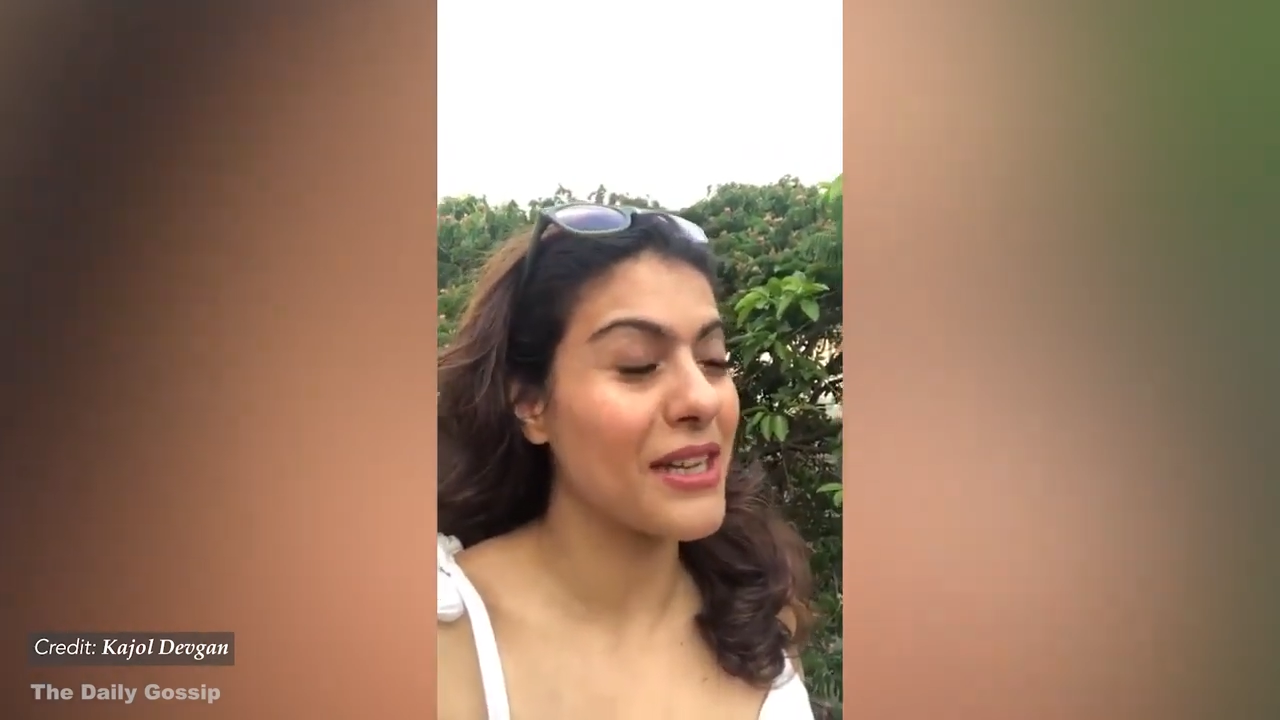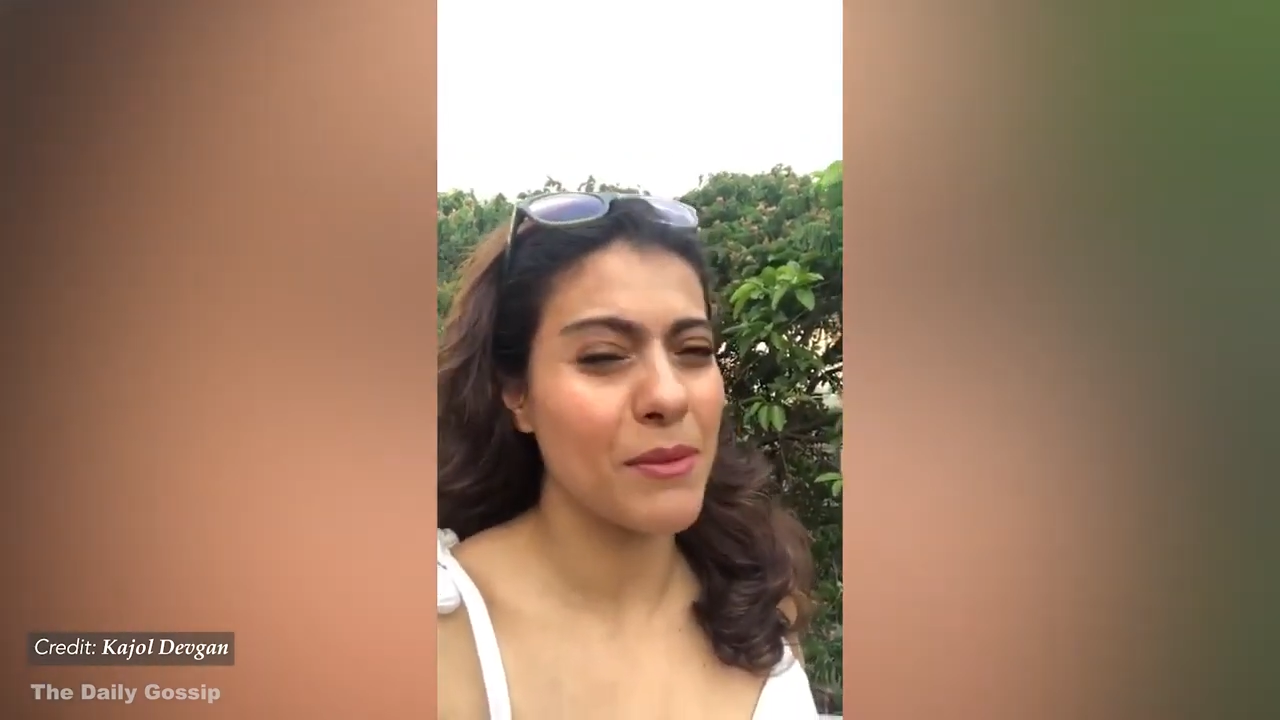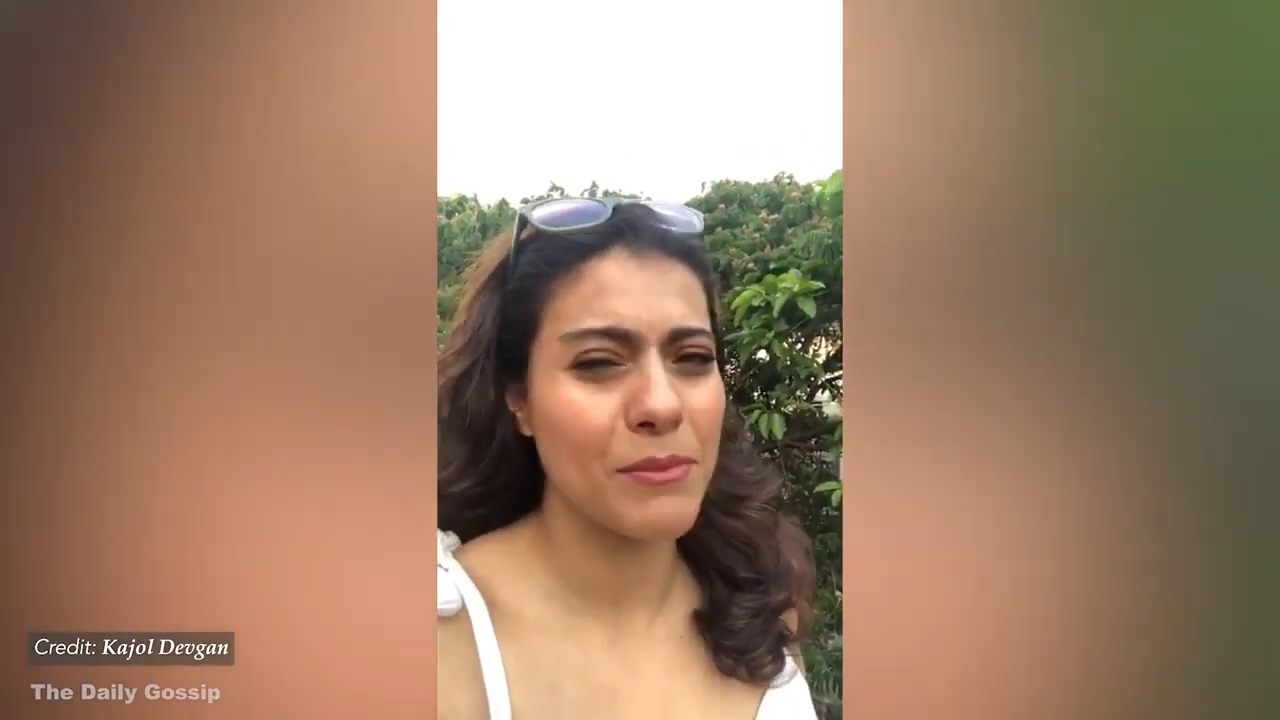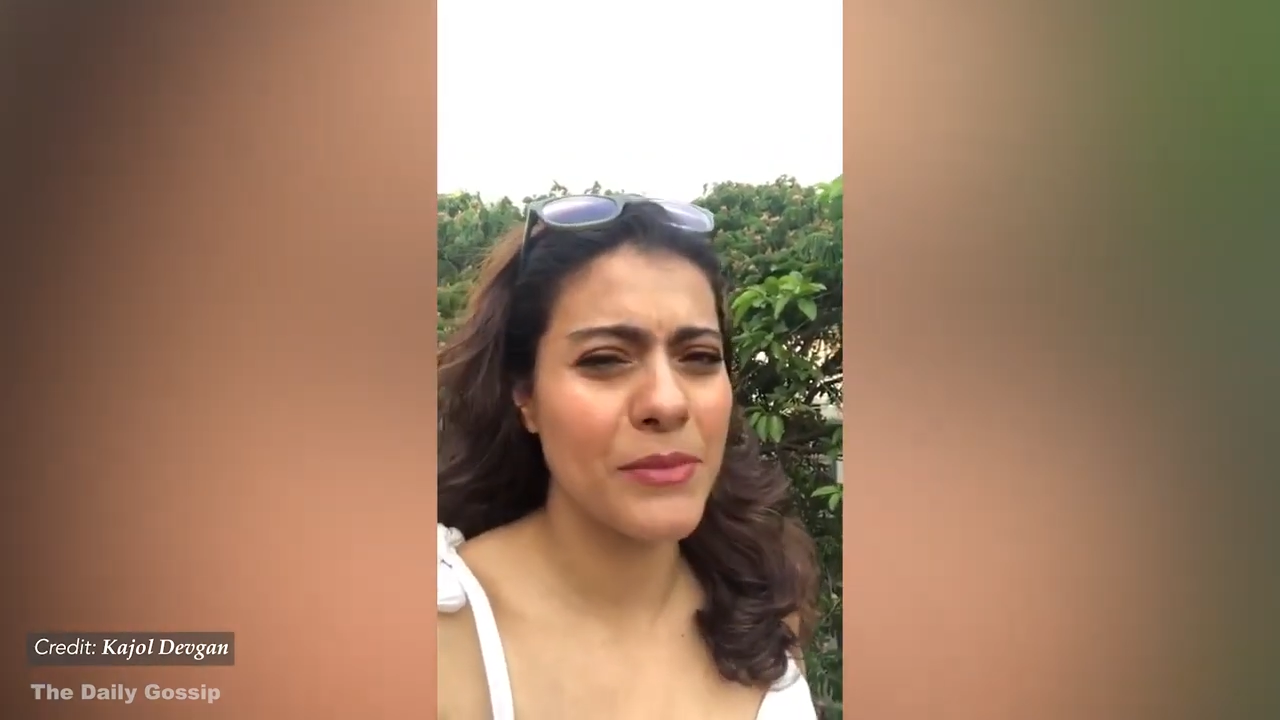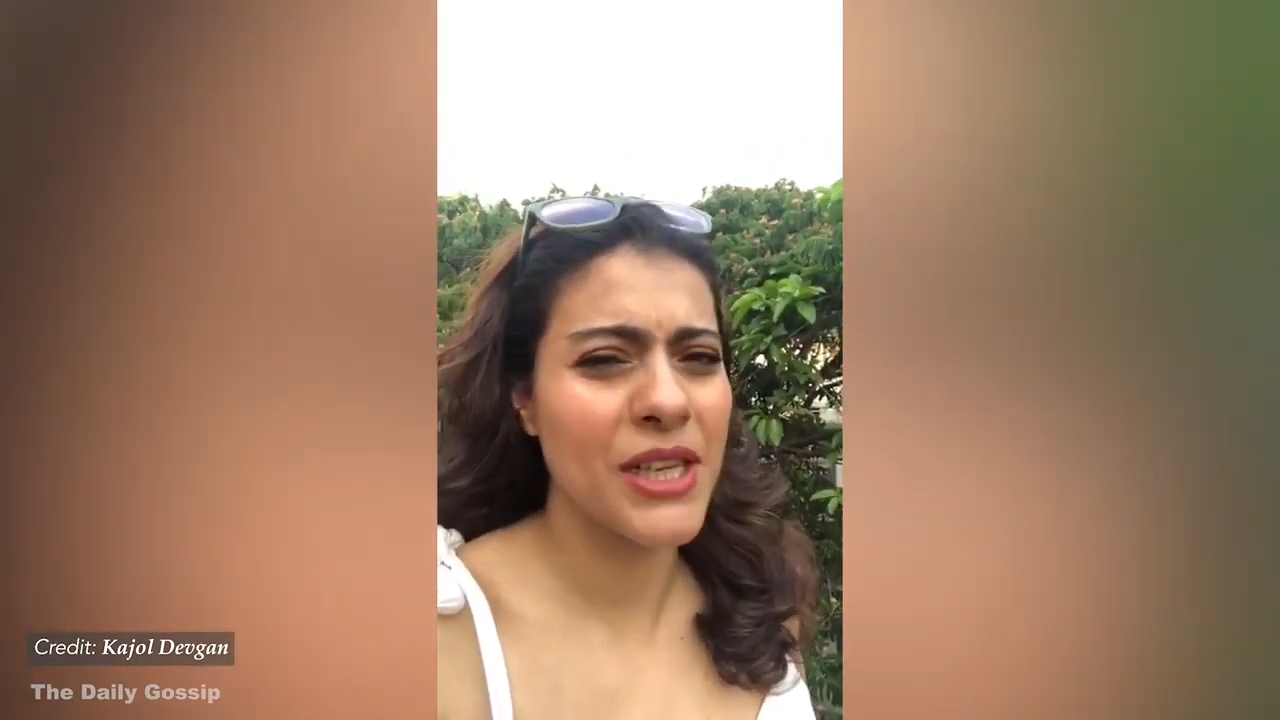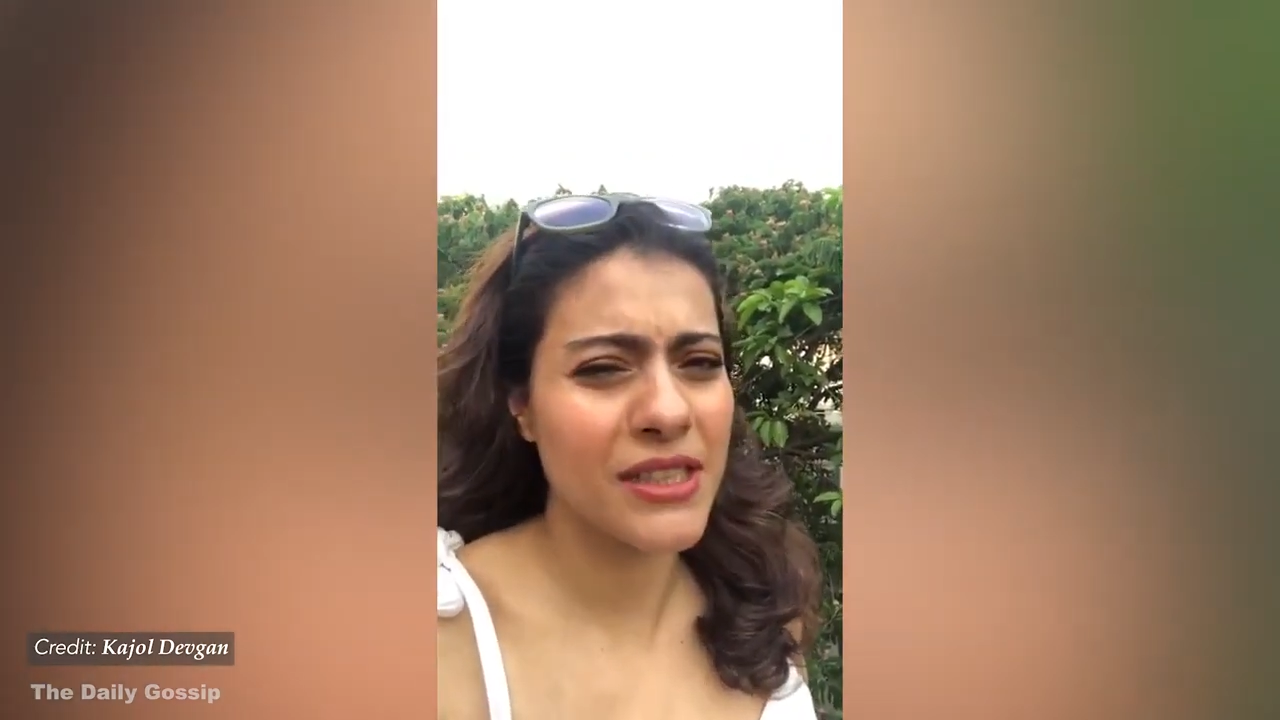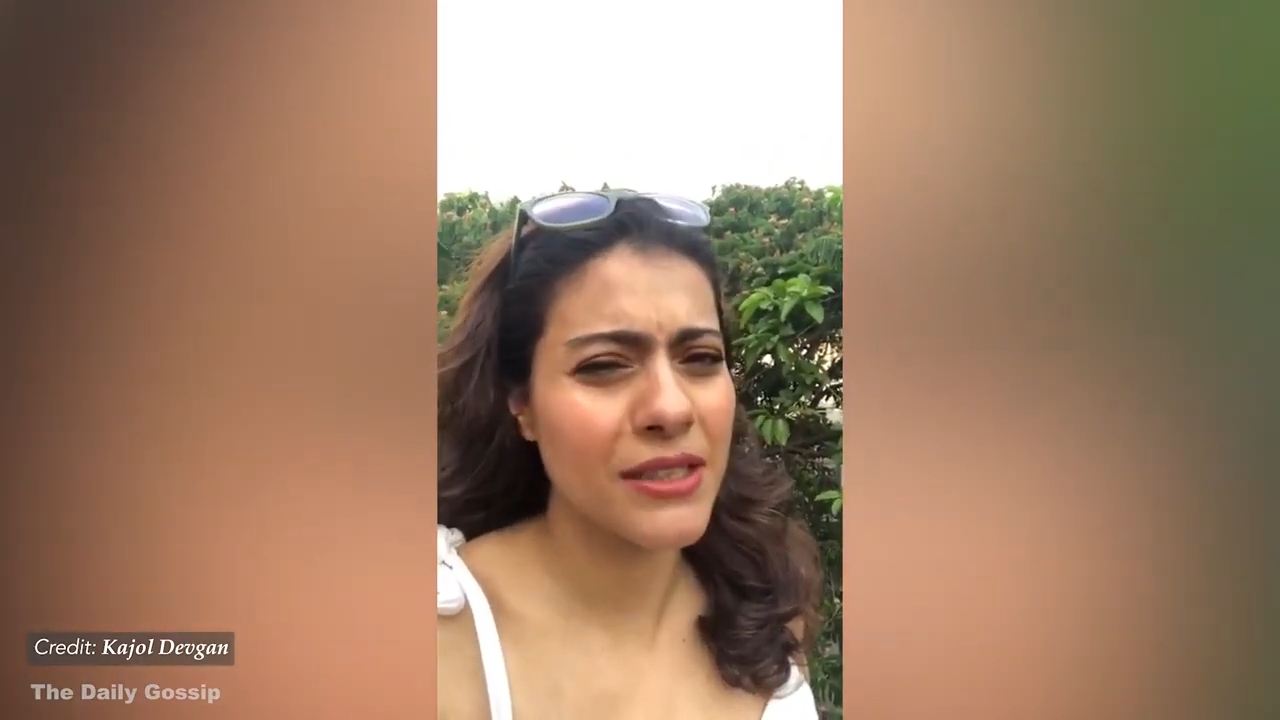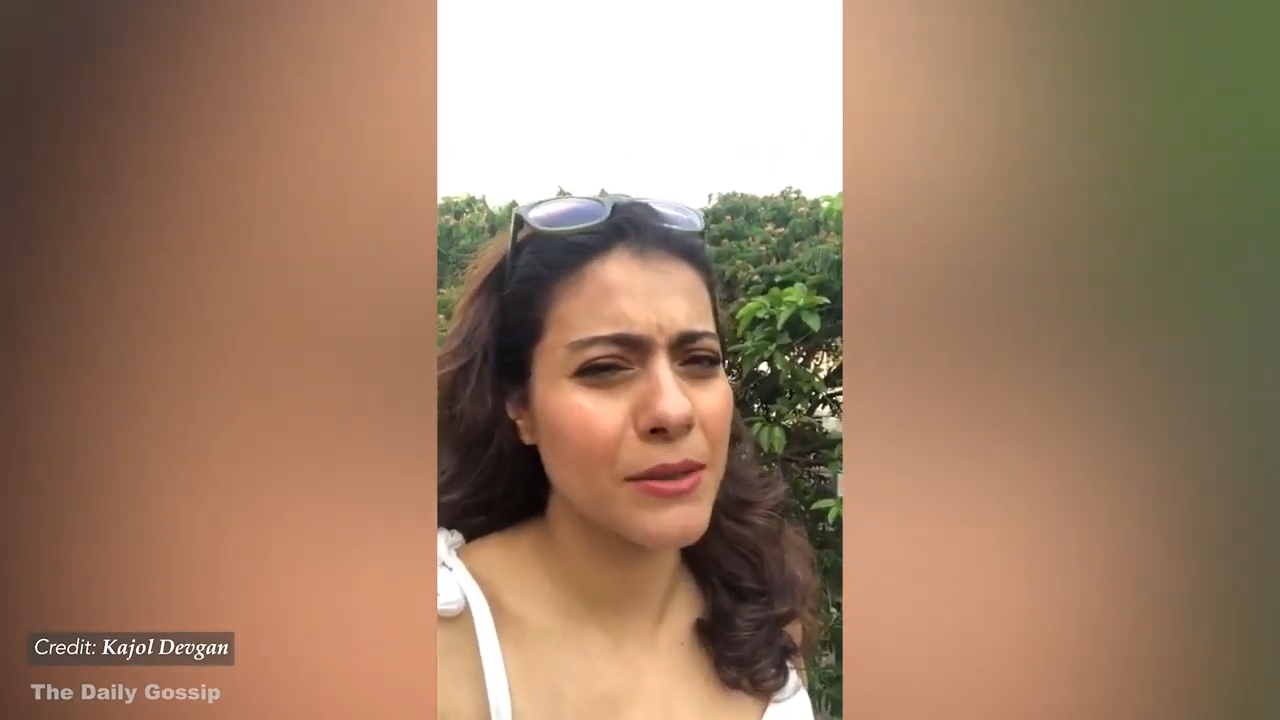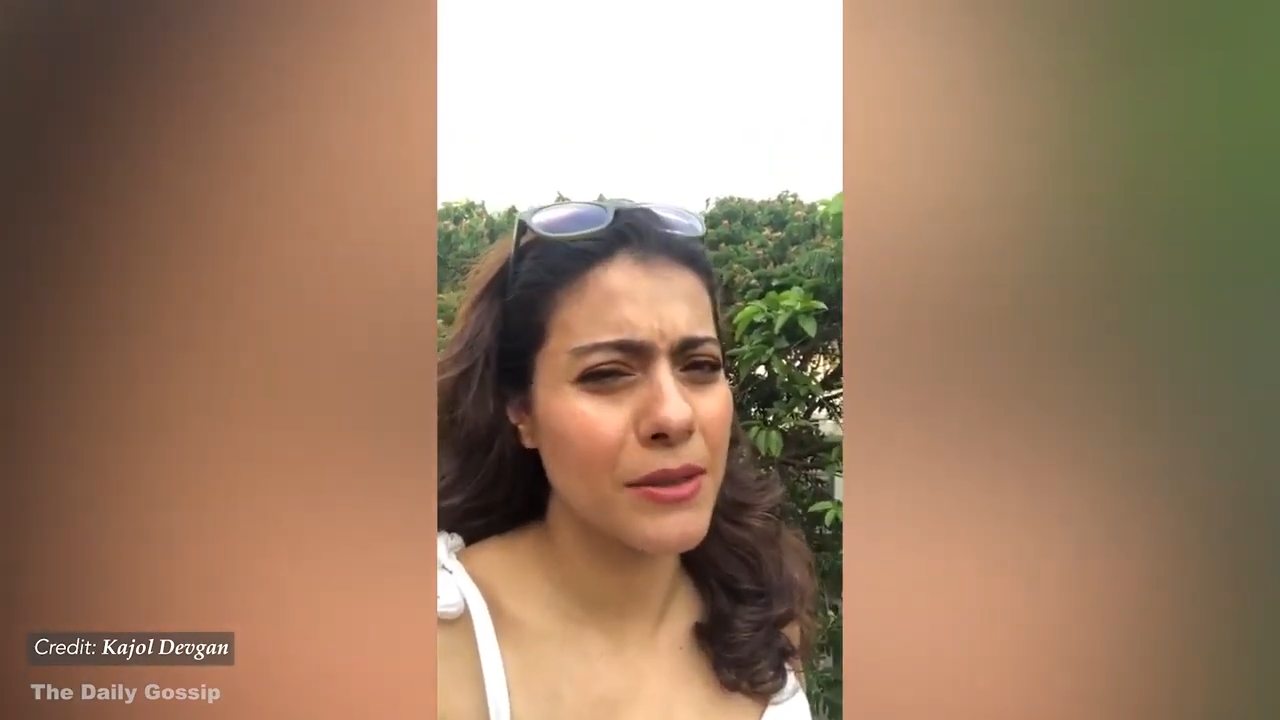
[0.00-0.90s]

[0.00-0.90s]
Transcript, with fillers: I'm knitting a